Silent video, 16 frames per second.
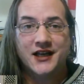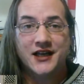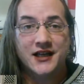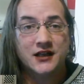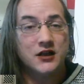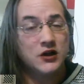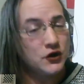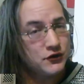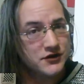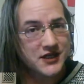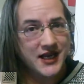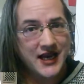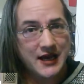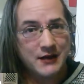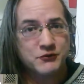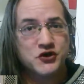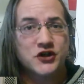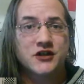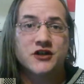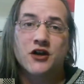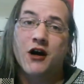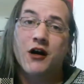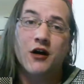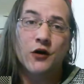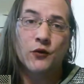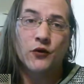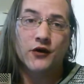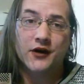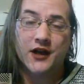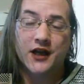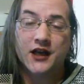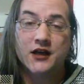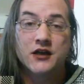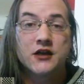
closed captions are working,